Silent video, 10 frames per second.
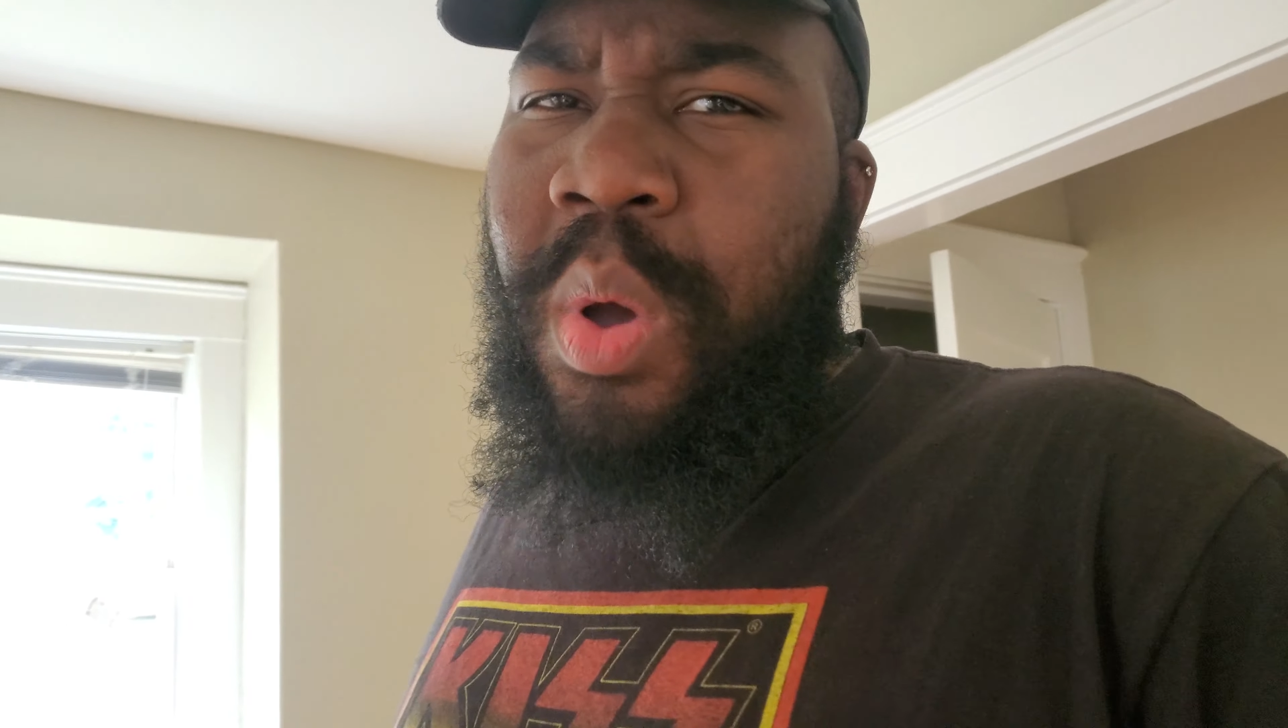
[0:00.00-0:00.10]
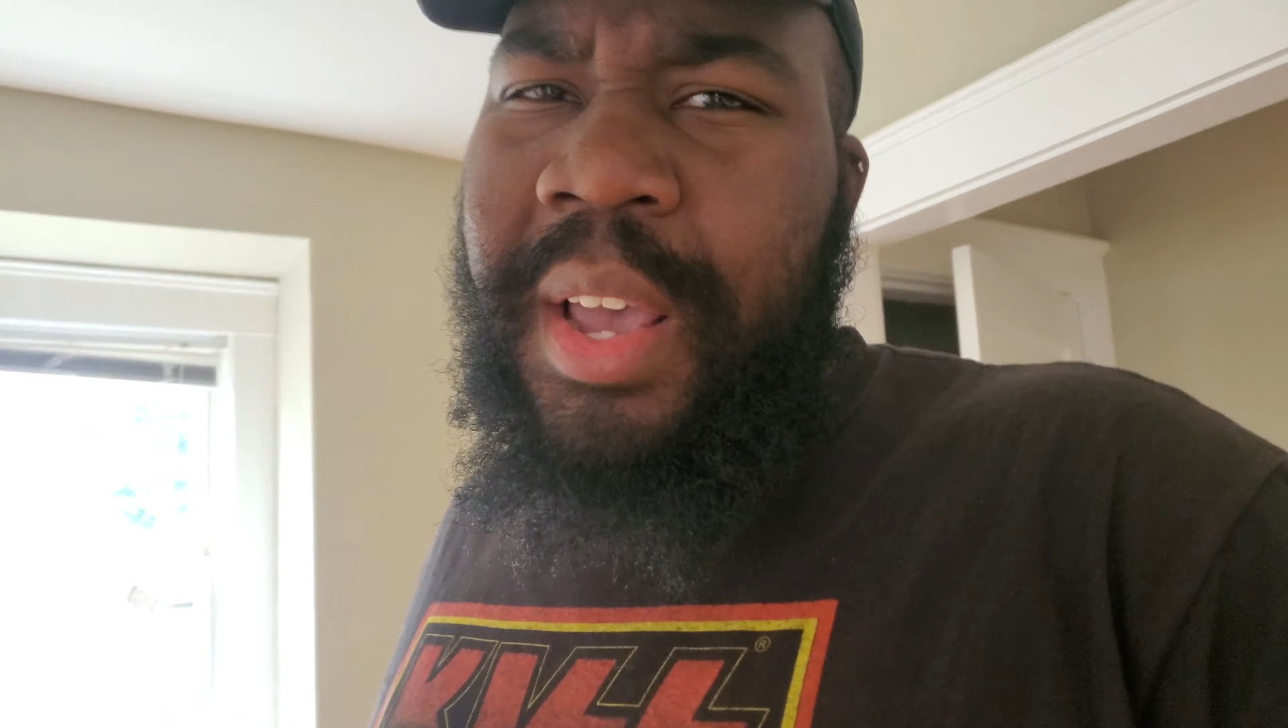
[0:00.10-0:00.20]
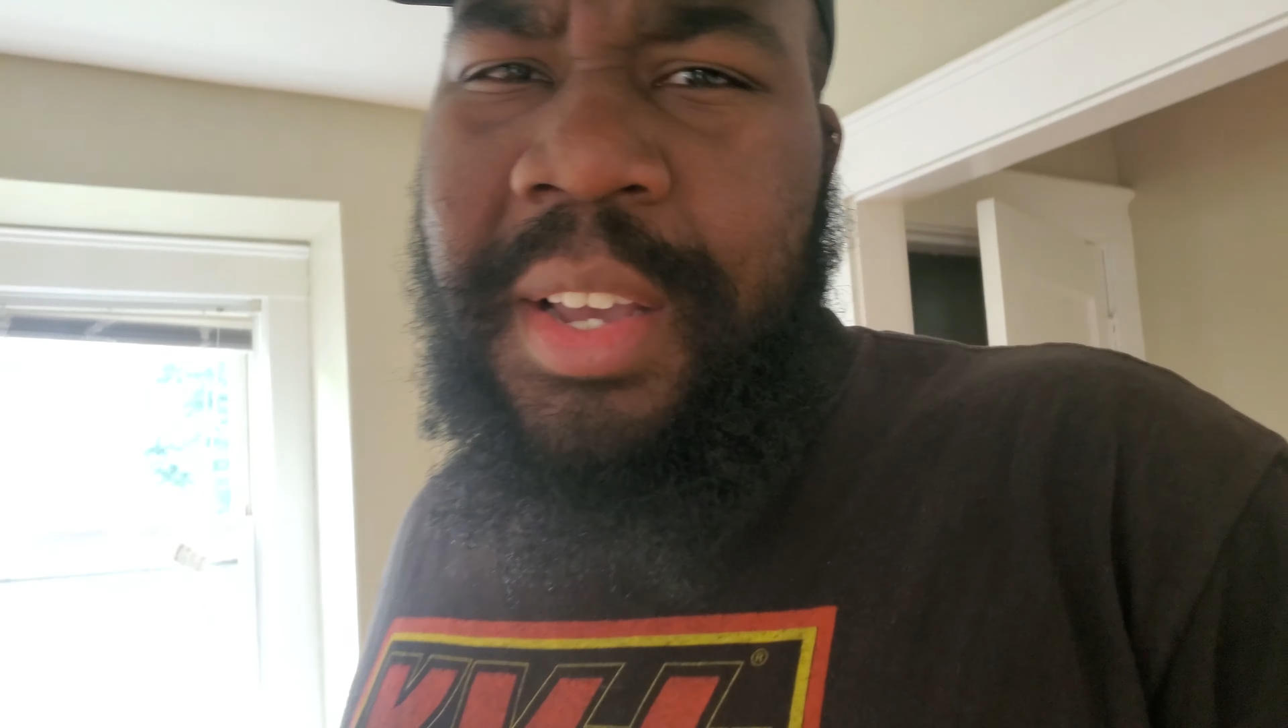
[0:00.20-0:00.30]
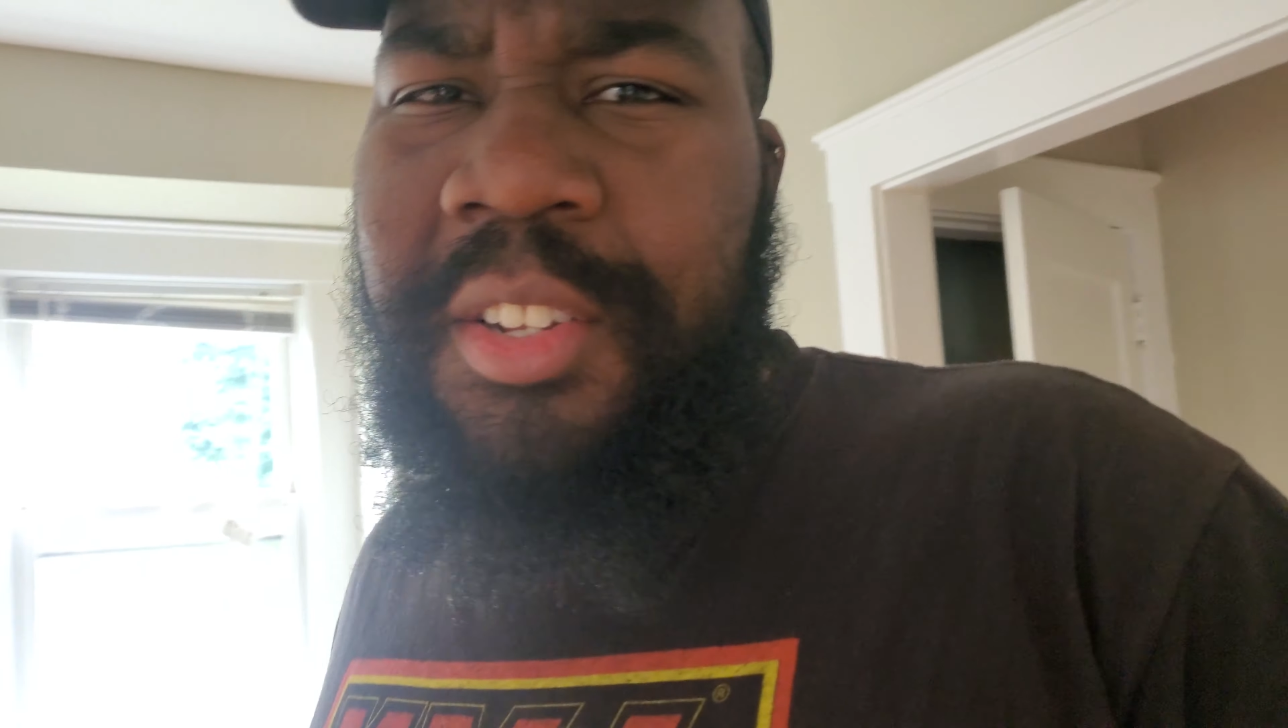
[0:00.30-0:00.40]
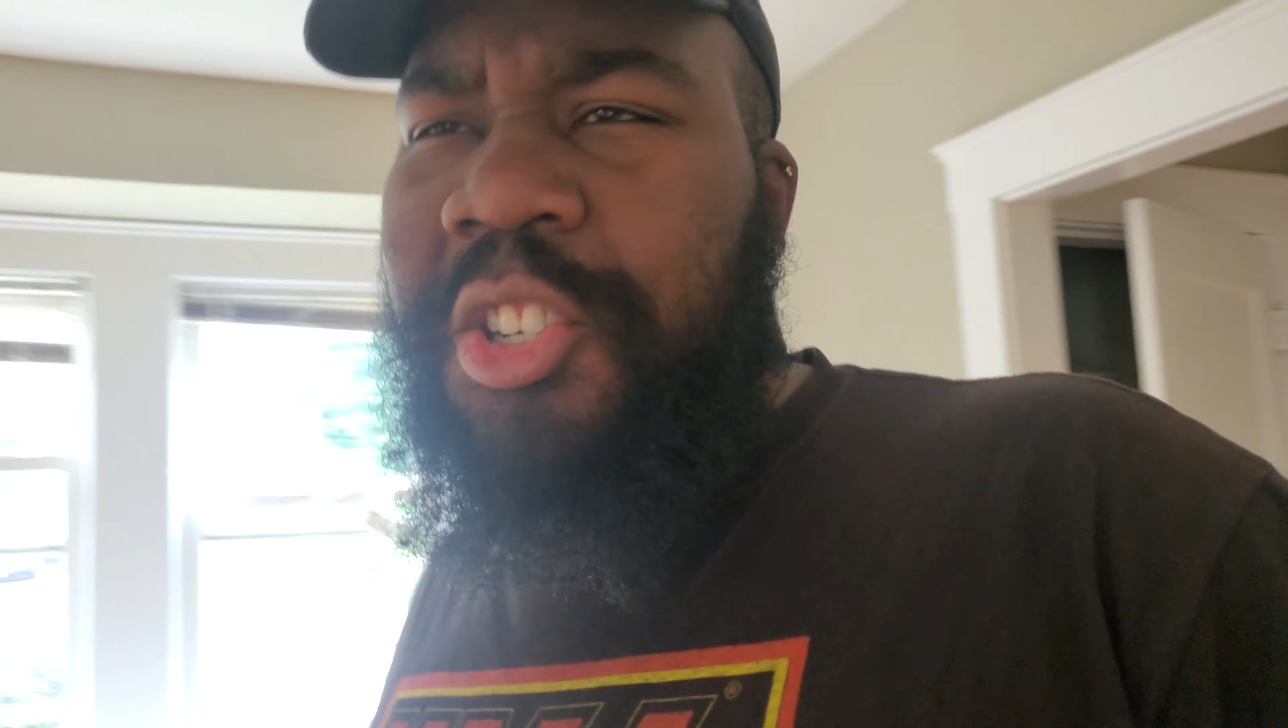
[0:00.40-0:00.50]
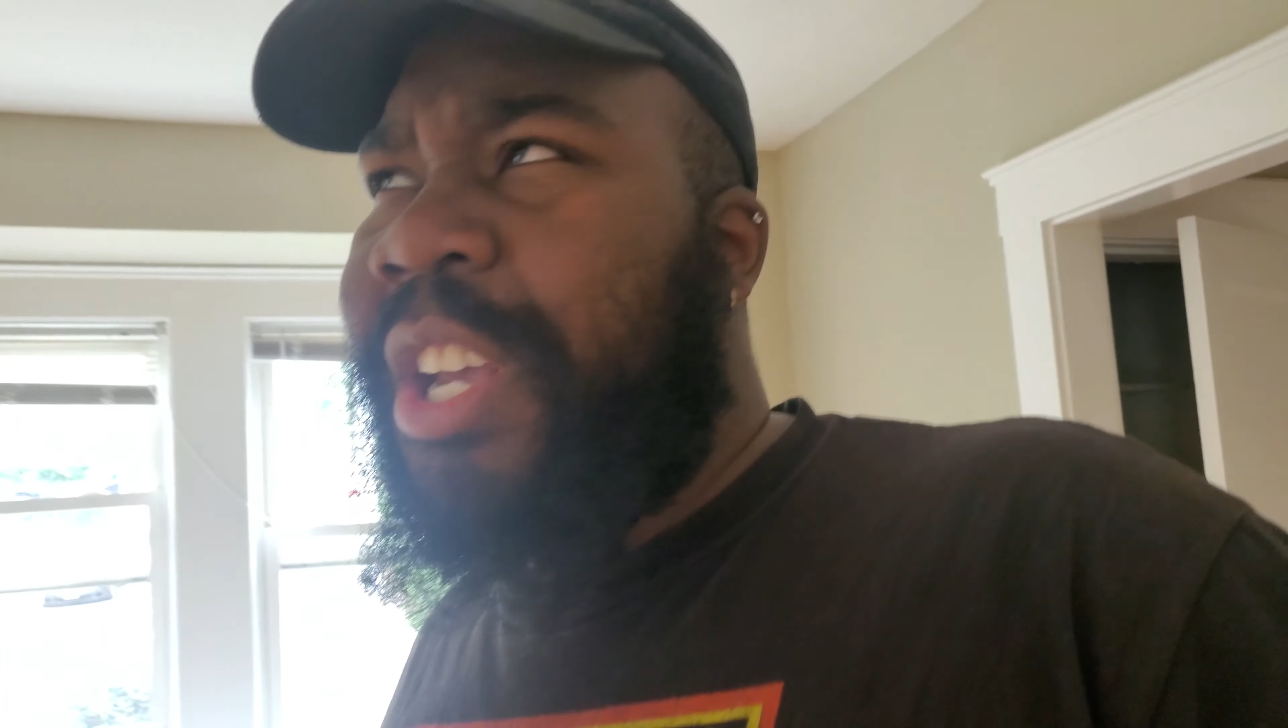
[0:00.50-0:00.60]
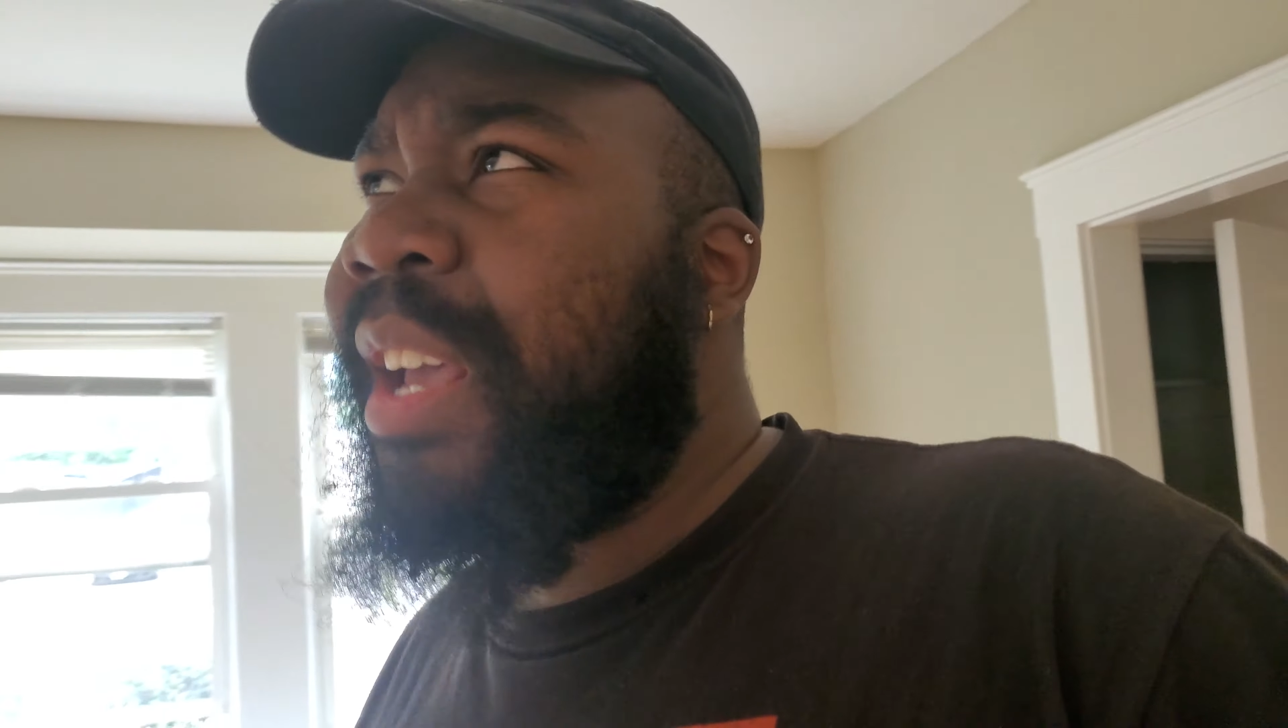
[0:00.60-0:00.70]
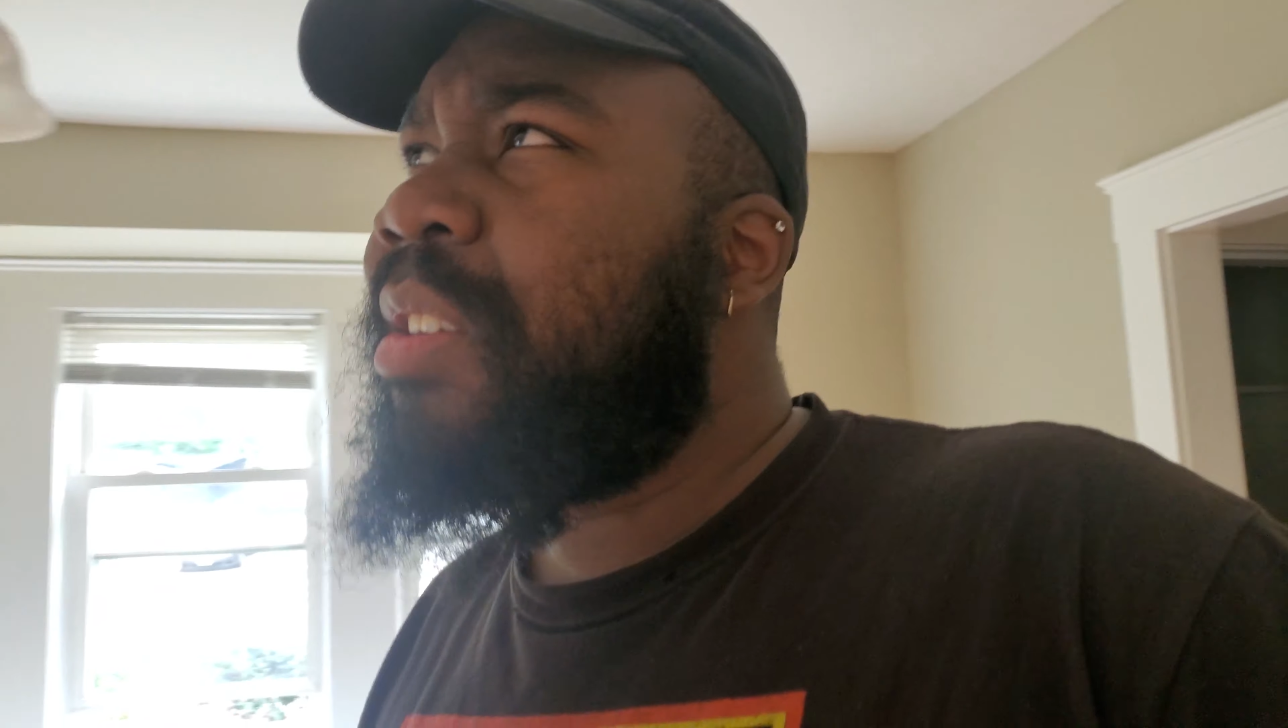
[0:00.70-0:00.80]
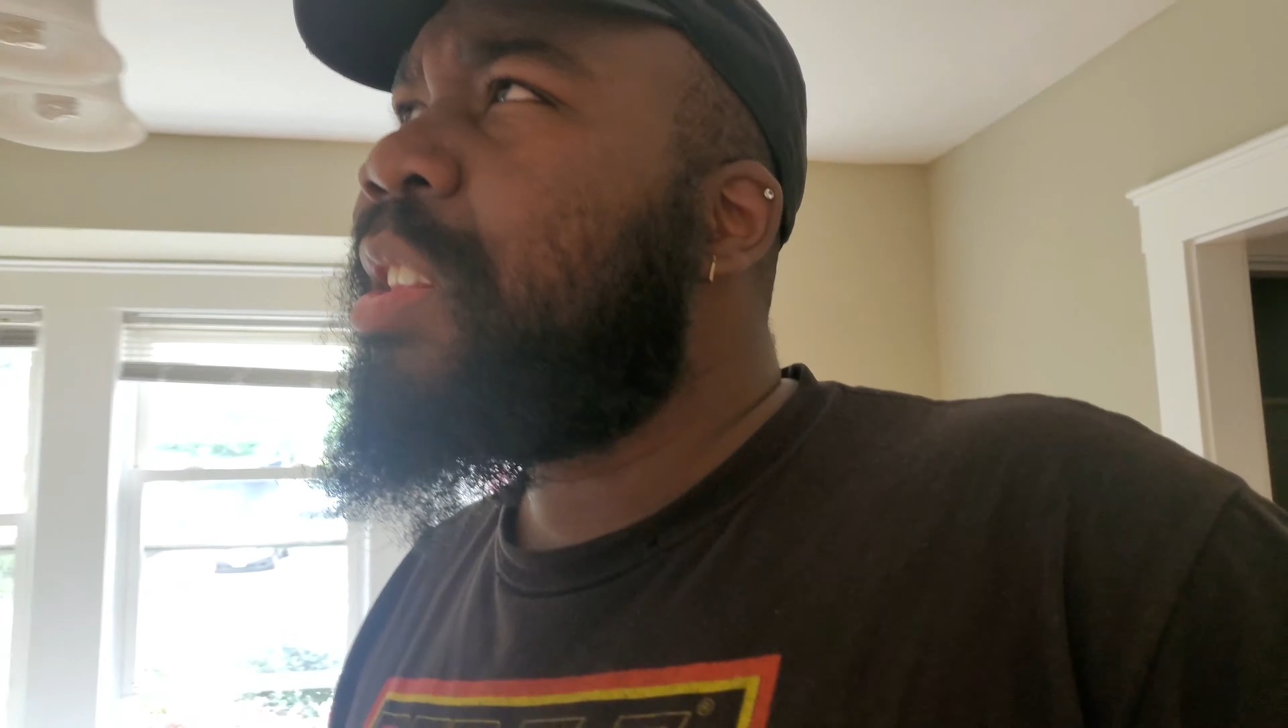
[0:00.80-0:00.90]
quick channel